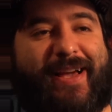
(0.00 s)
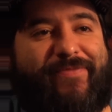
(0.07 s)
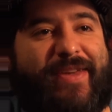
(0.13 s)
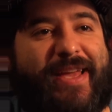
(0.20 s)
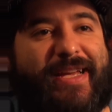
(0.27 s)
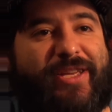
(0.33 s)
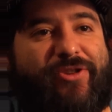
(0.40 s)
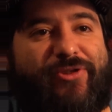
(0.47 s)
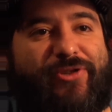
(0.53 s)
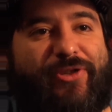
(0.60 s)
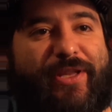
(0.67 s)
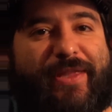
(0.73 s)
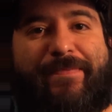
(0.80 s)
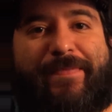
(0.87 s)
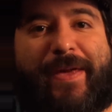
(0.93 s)
I think
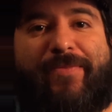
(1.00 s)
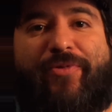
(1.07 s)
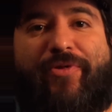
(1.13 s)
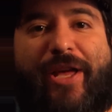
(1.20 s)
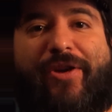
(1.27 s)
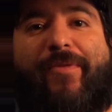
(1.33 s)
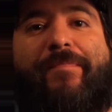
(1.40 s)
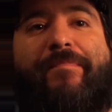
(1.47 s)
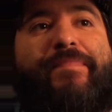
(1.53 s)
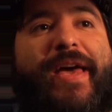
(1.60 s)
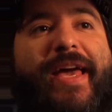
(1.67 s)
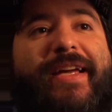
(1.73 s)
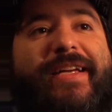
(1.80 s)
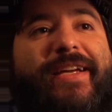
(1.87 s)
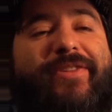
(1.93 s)
usually the people that are
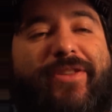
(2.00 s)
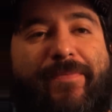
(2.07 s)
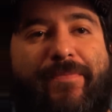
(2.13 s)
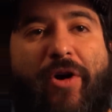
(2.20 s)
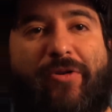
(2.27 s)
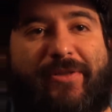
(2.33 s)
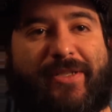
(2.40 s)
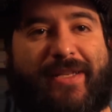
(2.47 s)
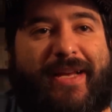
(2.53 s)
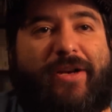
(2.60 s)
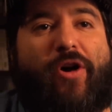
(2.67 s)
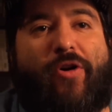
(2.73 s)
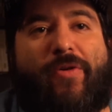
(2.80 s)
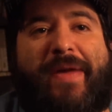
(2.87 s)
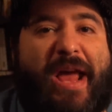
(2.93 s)
begging the most, like,
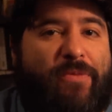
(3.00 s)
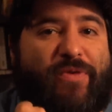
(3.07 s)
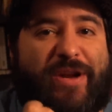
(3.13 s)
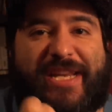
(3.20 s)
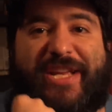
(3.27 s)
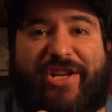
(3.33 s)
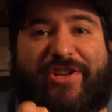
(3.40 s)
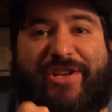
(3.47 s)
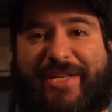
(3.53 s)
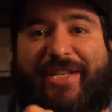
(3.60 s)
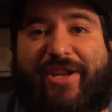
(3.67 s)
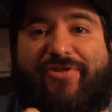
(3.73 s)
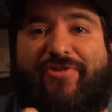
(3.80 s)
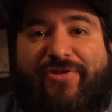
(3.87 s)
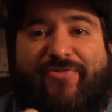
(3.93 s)
oh man, we need a
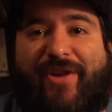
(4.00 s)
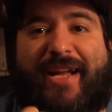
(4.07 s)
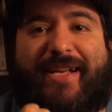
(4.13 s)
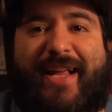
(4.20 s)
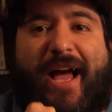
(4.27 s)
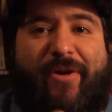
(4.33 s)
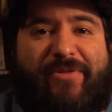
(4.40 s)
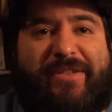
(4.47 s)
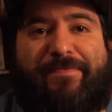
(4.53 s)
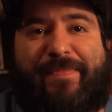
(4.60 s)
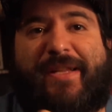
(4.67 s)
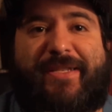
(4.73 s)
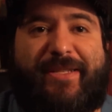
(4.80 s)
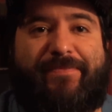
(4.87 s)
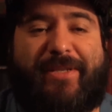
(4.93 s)
Nintendo Direct now, it's
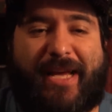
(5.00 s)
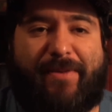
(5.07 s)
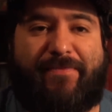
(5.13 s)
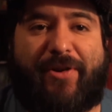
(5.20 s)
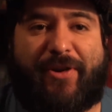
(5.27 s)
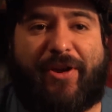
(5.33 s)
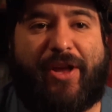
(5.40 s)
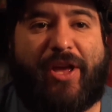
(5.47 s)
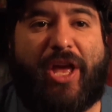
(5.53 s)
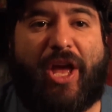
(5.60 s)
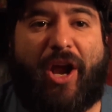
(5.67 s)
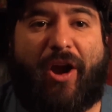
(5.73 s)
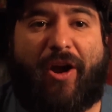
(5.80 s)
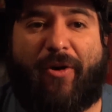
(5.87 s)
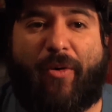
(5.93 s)
been September,
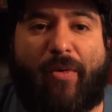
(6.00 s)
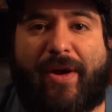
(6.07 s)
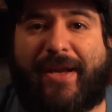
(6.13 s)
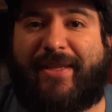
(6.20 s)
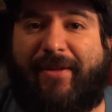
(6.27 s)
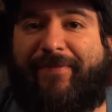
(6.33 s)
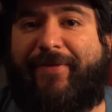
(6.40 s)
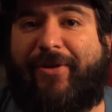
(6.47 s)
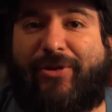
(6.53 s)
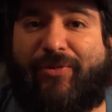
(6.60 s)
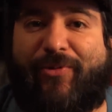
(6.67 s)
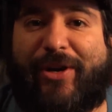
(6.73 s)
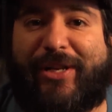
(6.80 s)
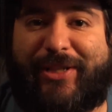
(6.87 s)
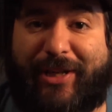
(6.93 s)
are always the first
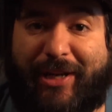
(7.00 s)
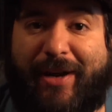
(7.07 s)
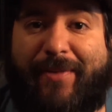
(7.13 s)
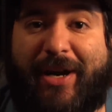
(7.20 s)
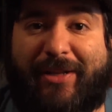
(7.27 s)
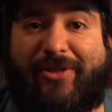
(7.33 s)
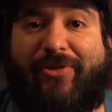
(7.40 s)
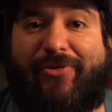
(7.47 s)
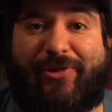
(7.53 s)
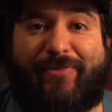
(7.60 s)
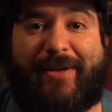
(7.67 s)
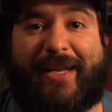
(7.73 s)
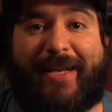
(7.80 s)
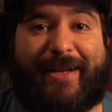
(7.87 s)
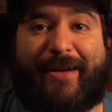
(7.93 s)
ones to come on social
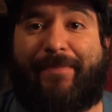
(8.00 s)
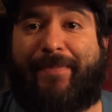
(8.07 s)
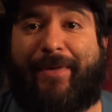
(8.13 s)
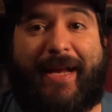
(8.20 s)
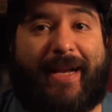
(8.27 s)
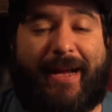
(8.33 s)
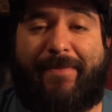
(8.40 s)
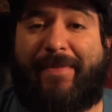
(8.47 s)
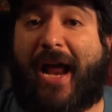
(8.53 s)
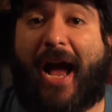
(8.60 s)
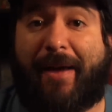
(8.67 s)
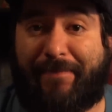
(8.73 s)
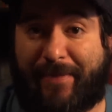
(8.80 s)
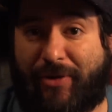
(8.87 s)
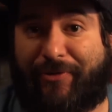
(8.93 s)
media and complain. I mean,
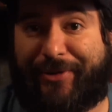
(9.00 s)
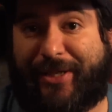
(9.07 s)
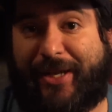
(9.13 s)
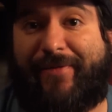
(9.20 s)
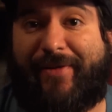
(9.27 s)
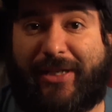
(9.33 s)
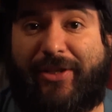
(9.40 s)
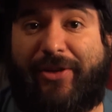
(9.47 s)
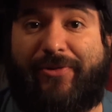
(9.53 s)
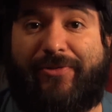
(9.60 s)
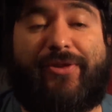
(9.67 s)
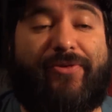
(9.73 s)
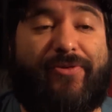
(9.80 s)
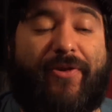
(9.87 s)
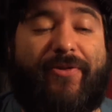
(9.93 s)
I'm guilty of it too,
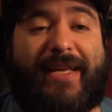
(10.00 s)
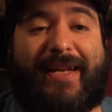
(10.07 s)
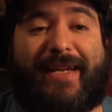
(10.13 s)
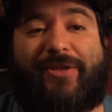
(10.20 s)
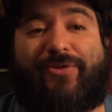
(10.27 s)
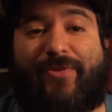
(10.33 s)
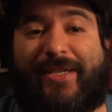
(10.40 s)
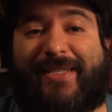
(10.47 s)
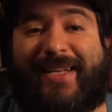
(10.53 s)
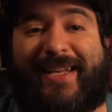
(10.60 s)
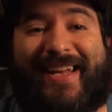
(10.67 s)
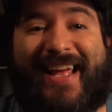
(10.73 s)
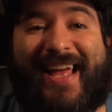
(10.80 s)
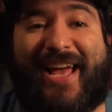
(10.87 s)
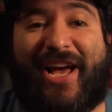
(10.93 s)
so don't get it twisted.